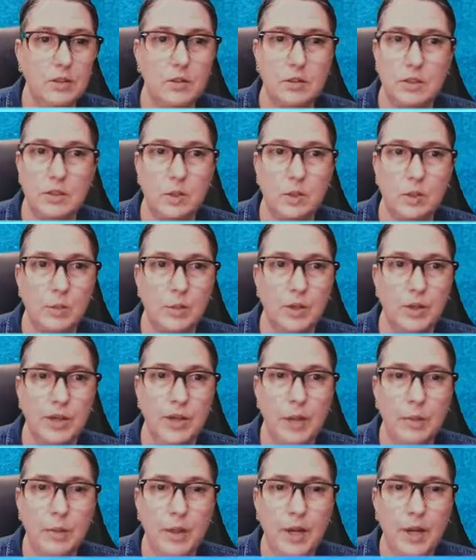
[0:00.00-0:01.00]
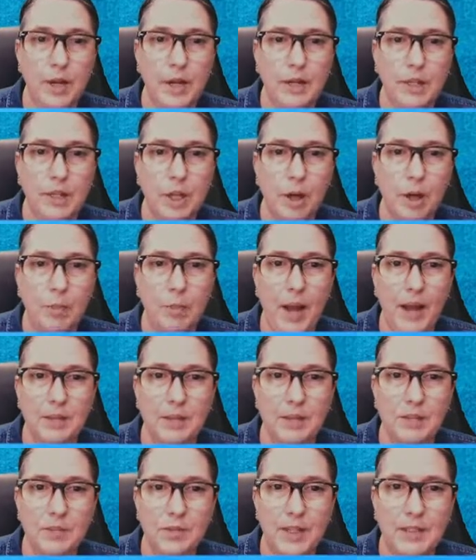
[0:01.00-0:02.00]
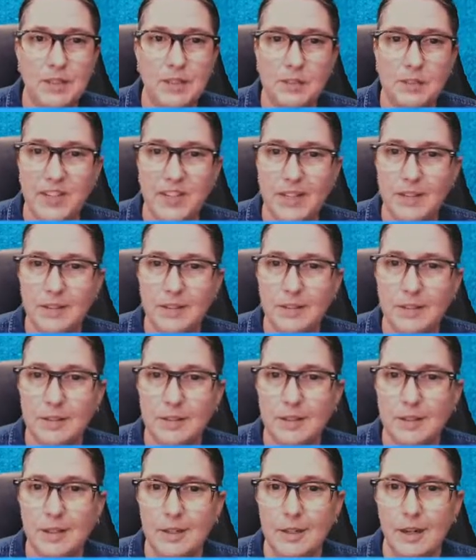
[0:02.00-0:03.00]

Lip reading: So we're getting ready to go back to face-to-face.